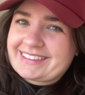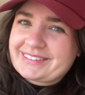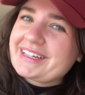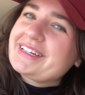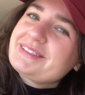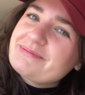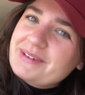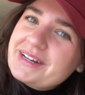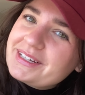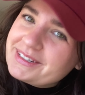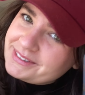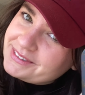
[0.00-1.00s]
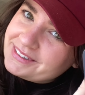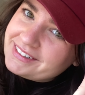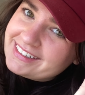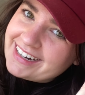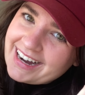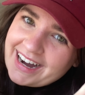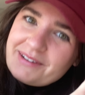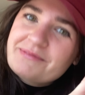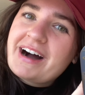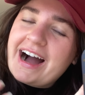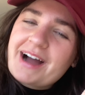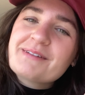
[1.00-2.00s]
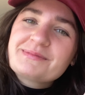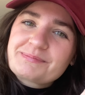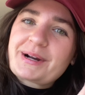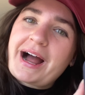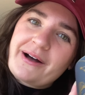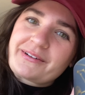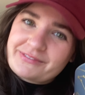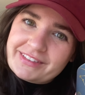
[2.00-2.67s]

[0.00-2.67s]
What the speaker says: Like, it's pretty cool. I'm proud of